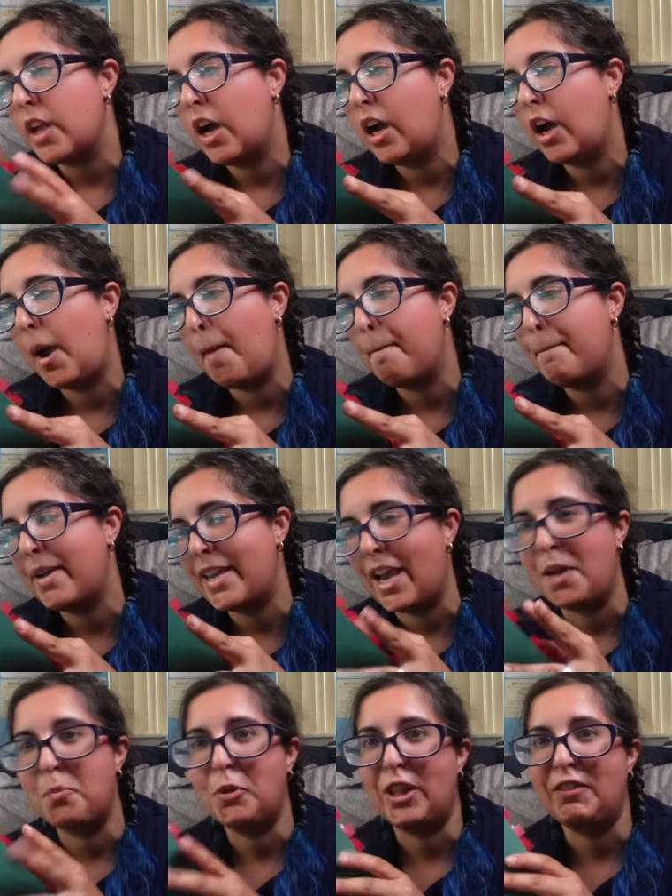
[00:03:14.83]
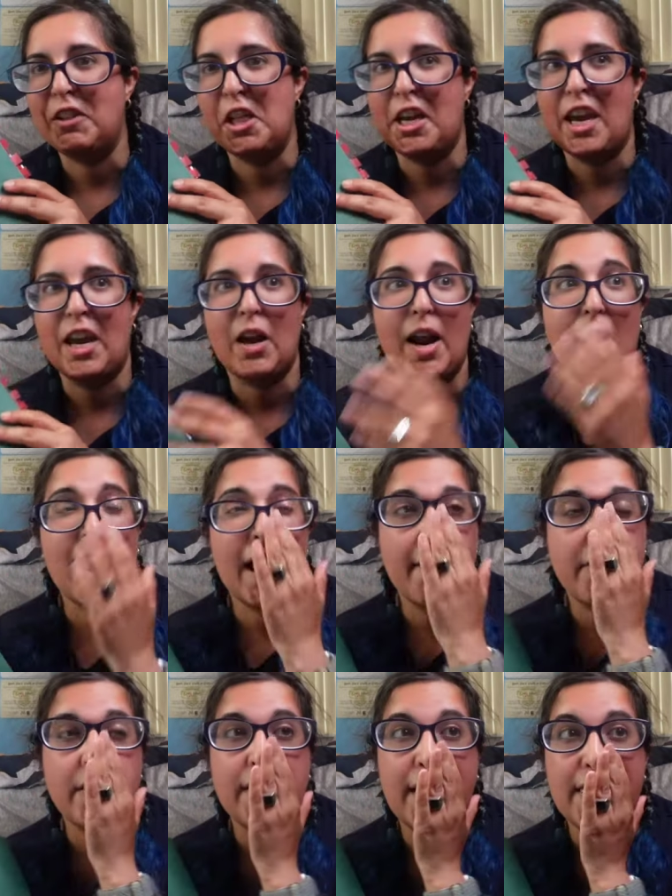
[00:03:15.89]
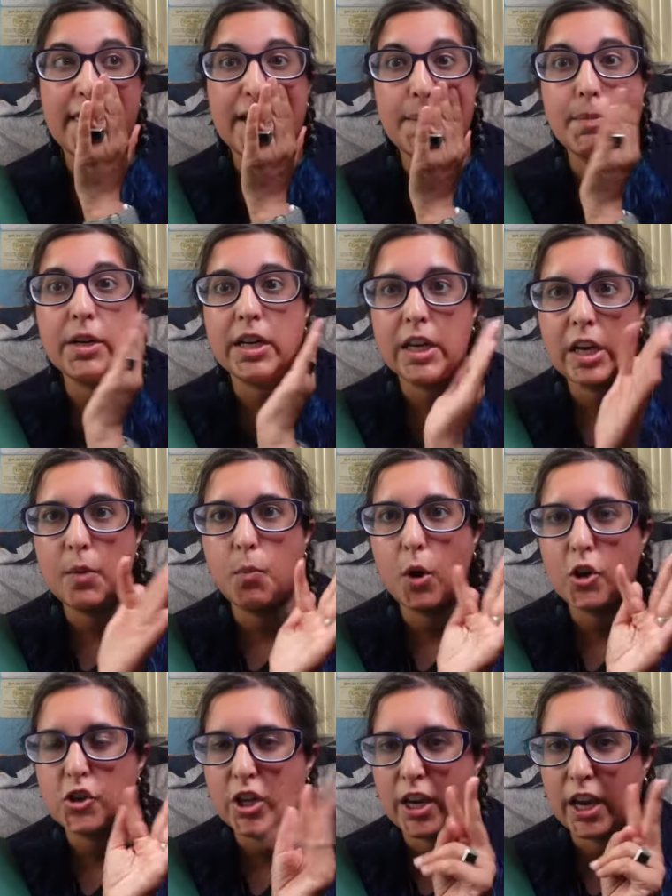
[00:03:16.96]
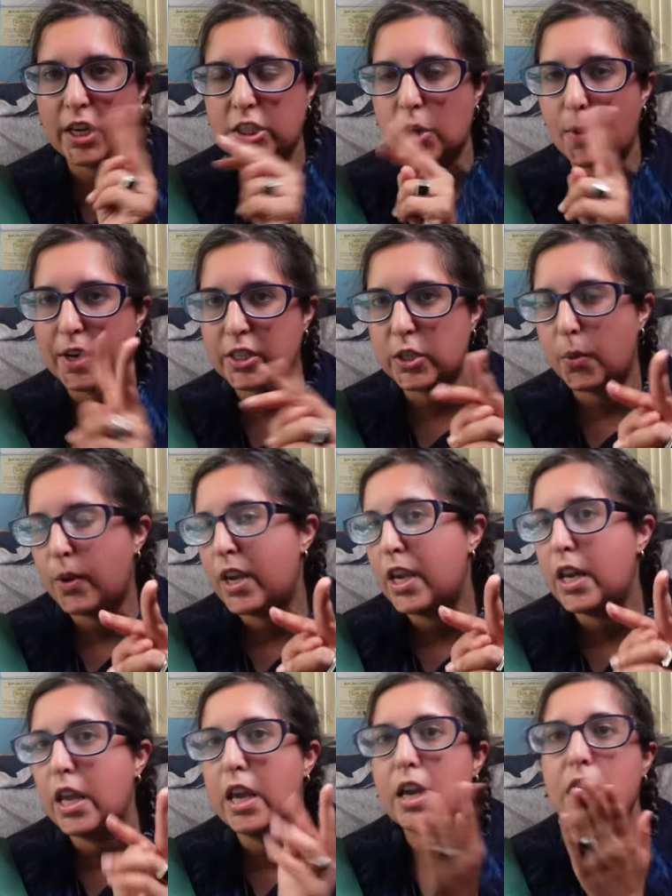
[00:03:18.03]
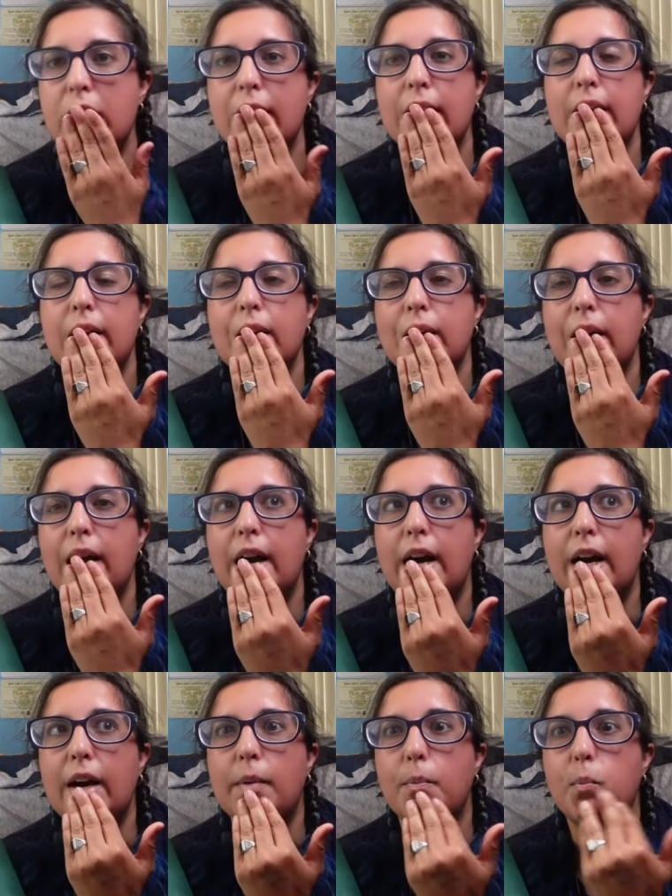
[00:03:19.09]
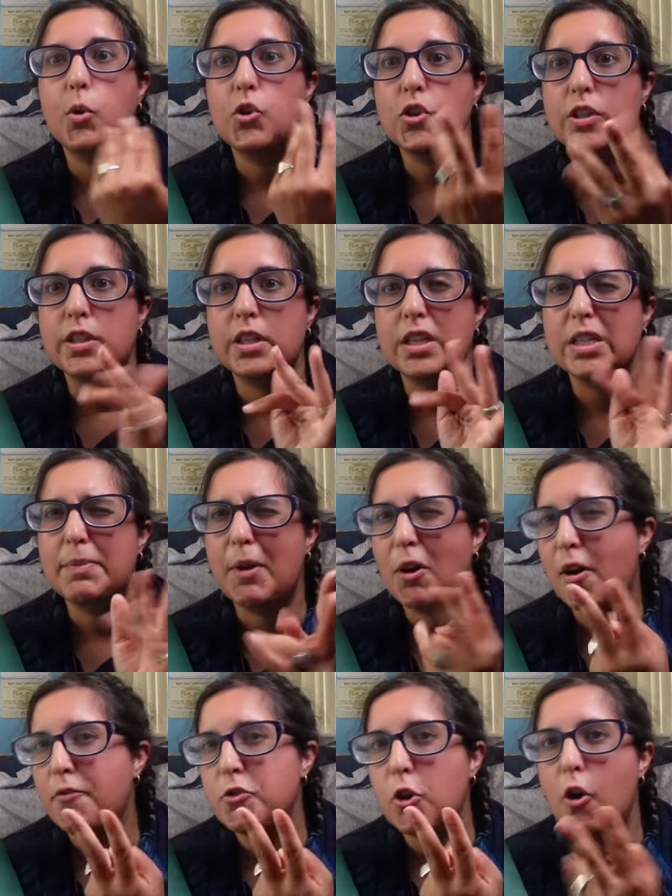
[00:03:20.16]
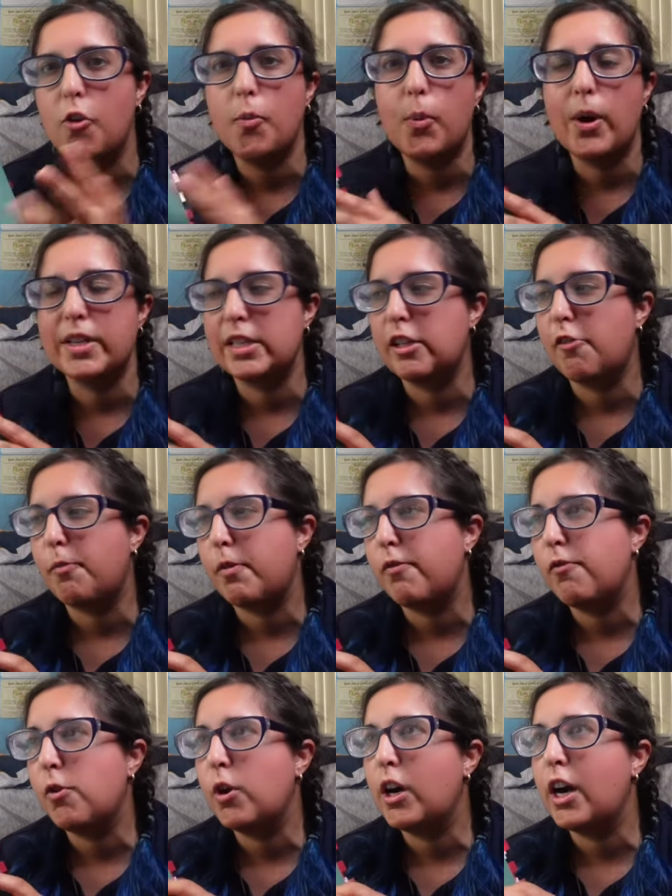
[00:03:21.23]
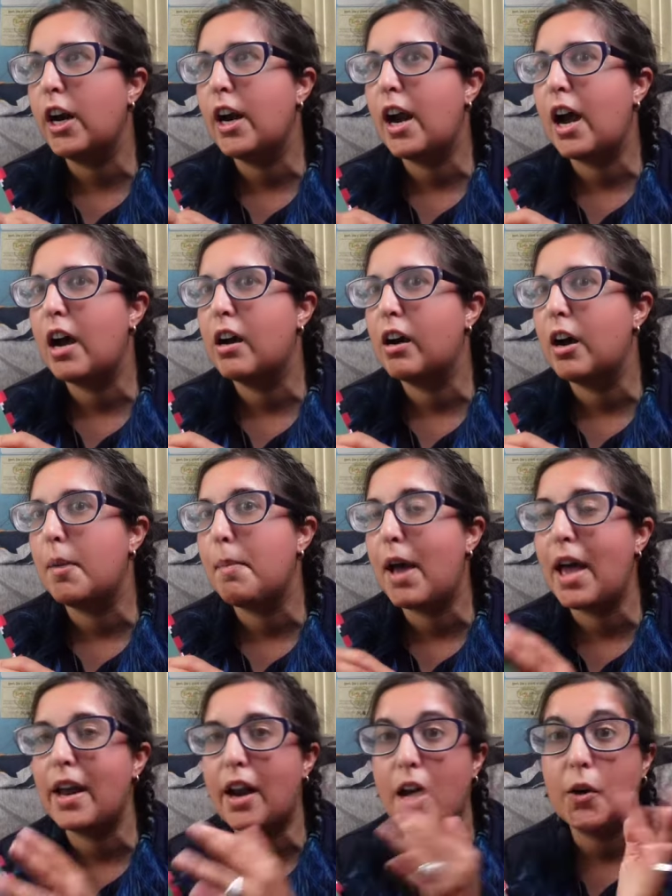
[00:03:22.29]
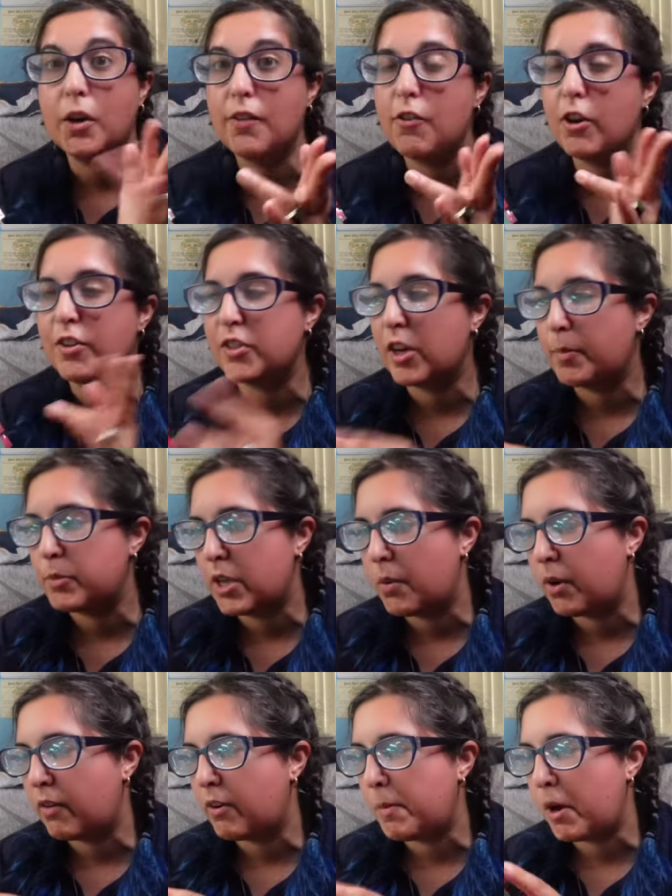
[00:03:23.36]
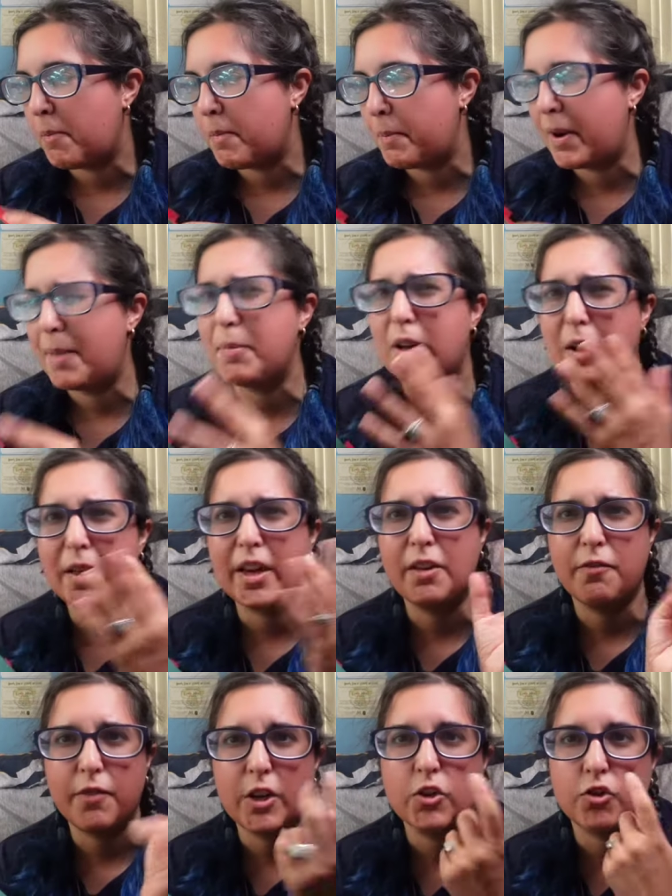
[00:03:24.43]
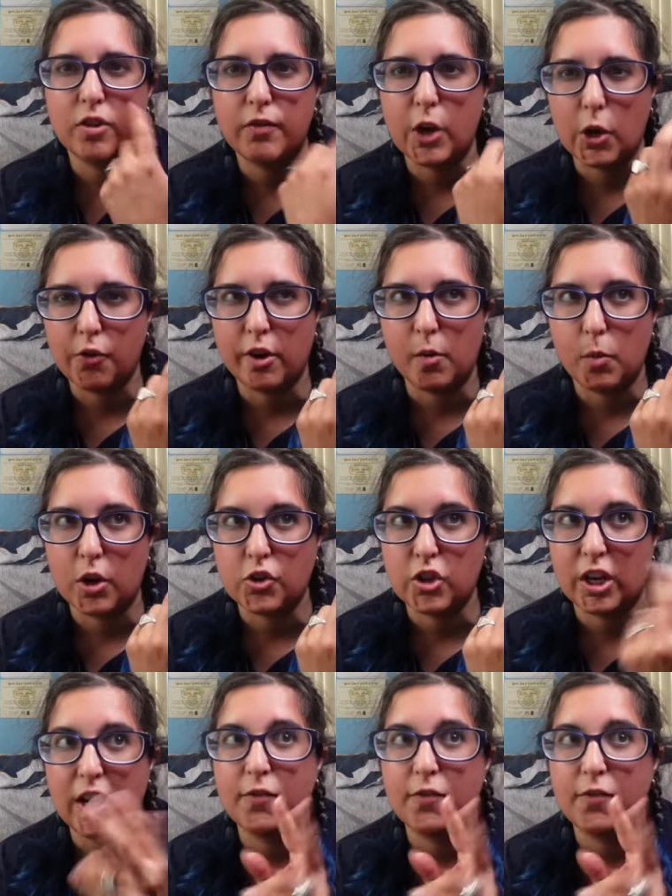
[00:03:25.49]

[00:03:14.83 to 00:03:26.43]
Um, but yeah, I'm really, really liking it. I haven't, I think I'm gonna keep watching X O X O Kitty, um, which is the spinoff to All the Boys I Loved Before, um, and I'll give you guys an update when I read it, but I'm gonna like finish the video that I'm watching.